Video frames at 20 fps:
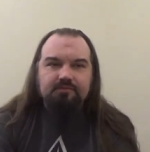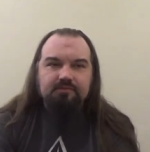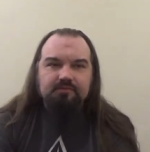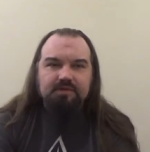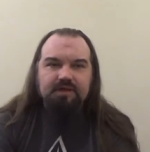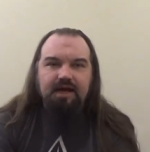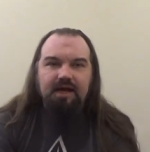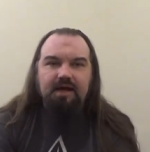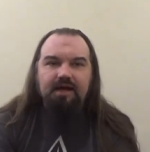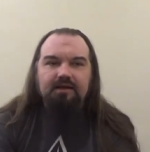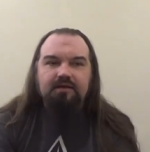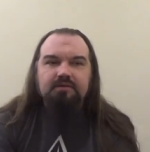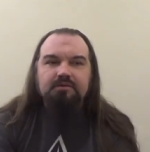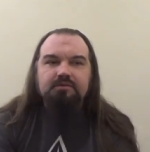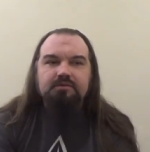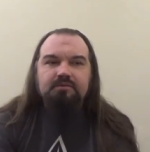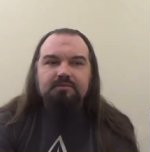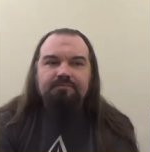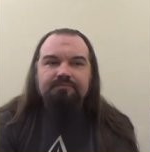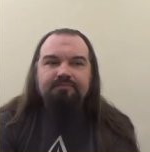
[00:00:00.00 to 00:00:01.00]
dial.
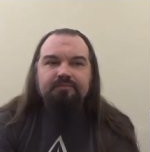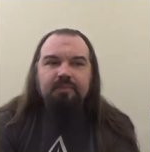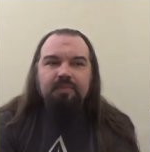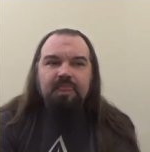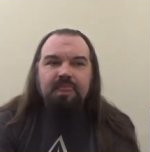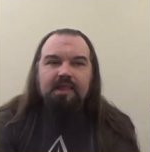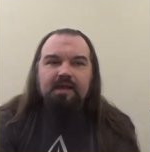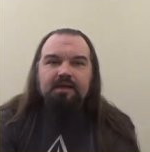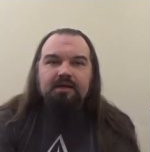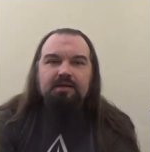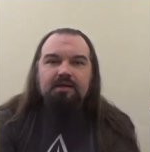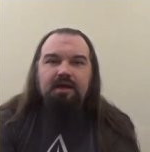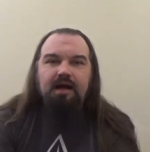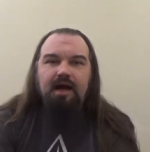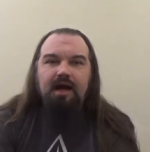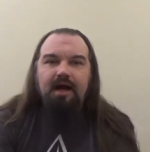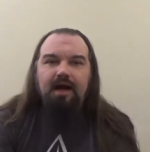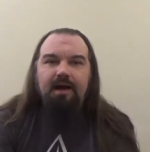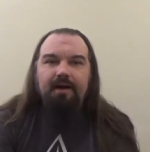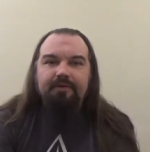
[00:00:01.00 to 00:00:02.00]

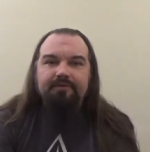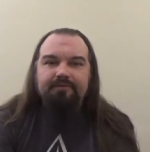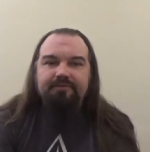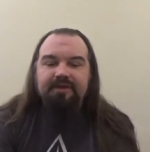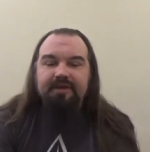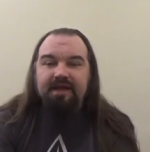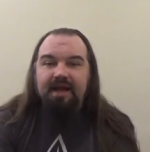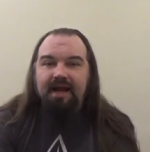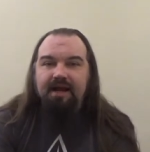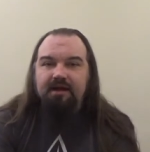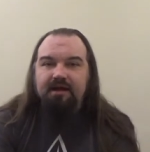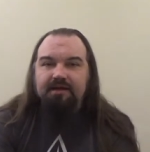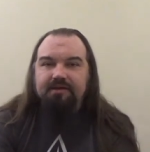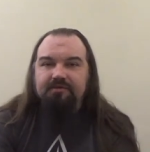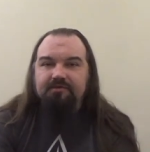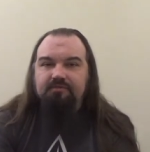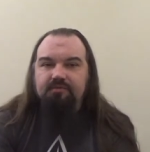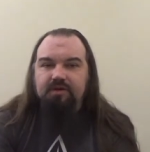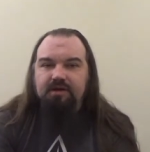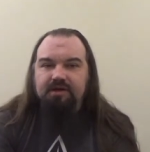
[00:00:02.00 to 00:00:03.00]
Uh, Lieutenant
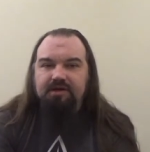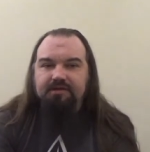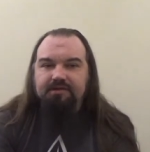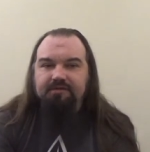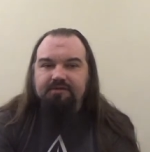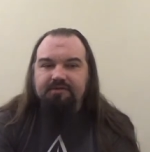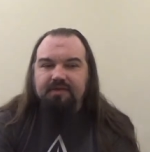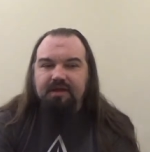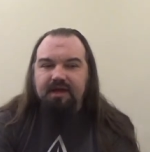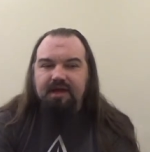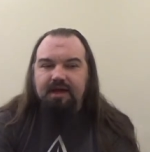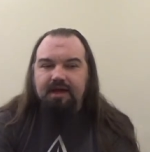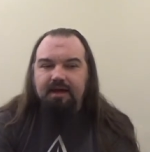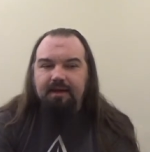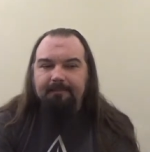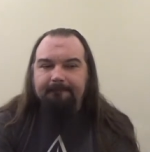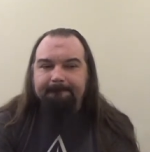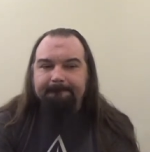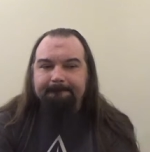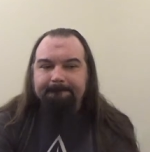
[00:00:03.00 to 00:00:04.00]
Eric's was,
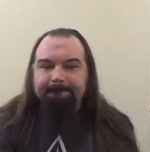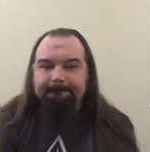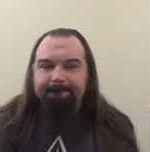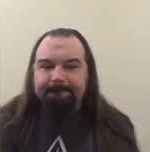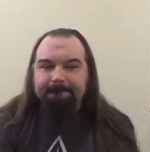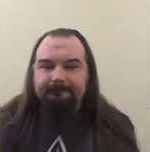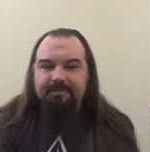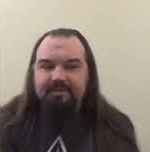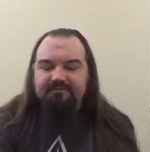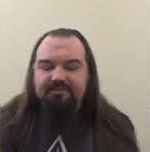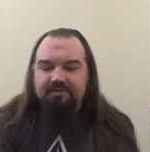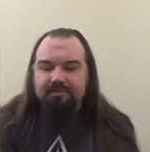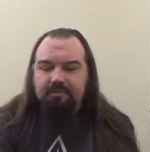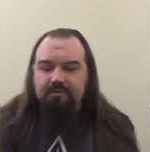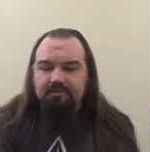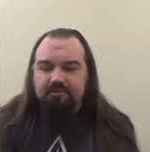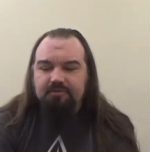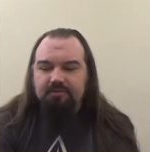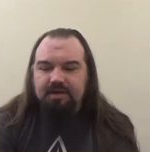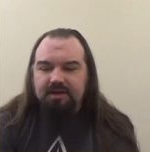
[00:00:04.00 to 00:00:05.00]
um, if I
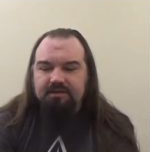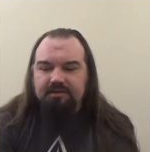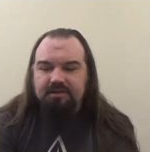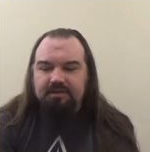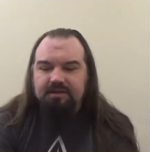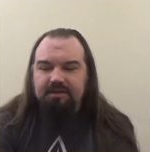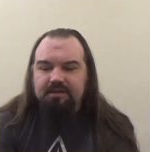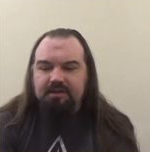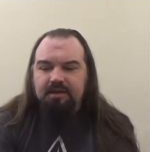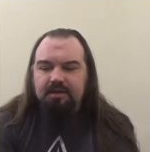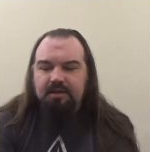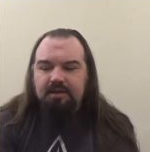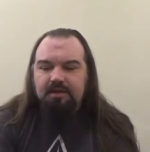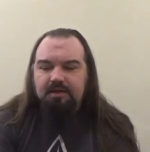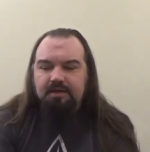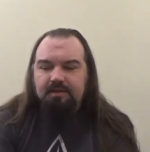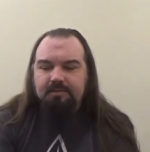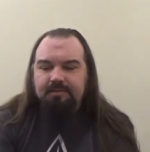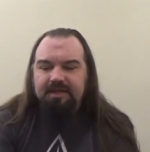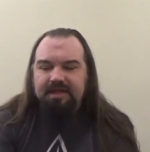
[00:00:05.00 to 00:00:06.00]
remember correctly,
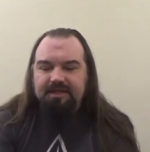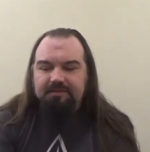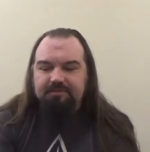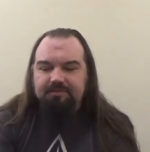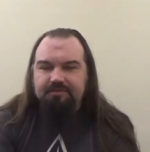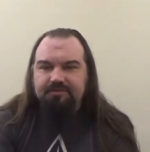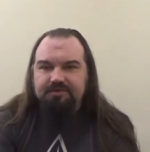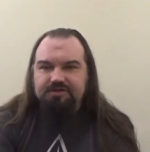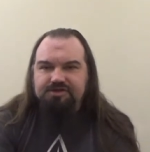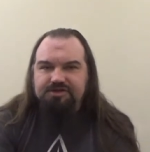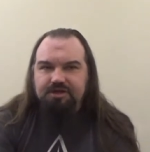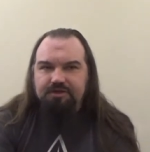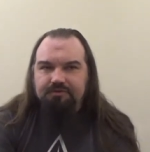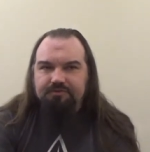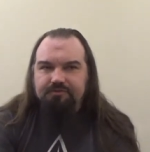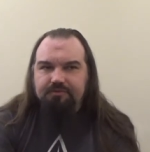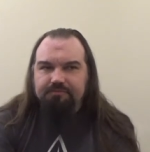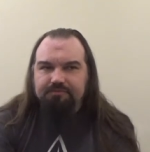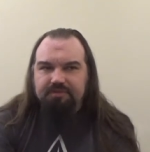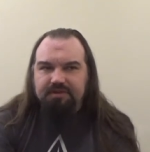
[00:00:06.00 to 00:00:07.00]
he was the
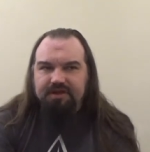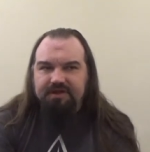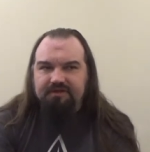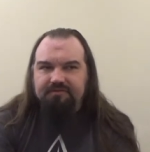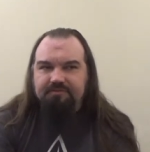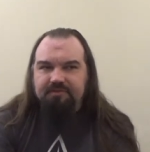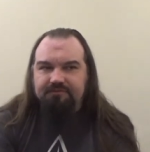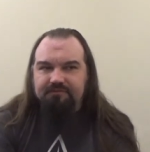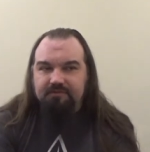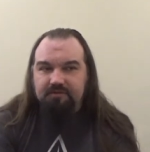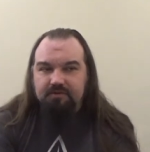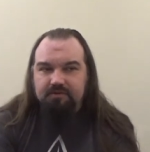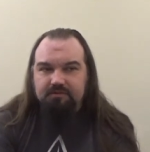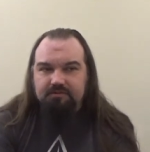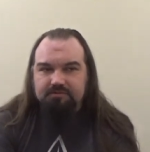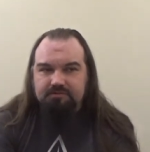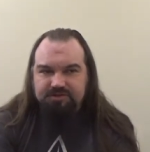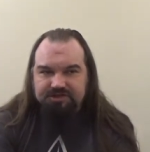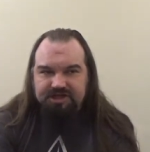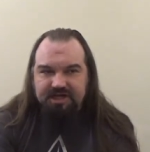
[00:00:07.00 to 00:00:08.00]
show's replacement for
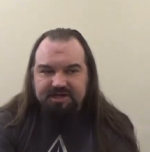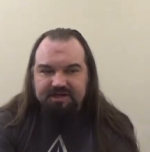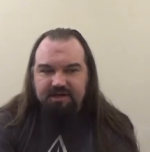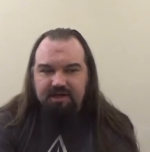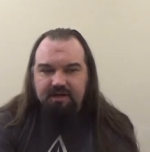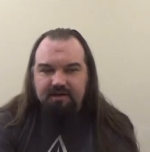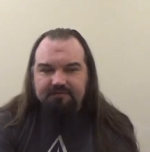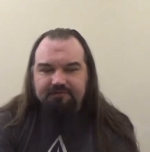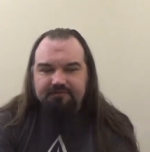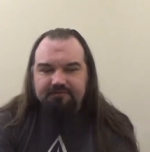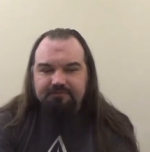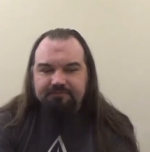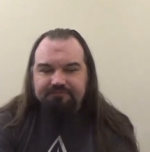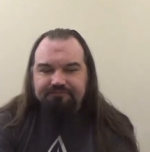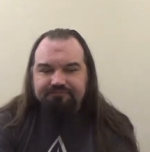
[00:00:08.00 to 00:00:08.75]
Chekhov.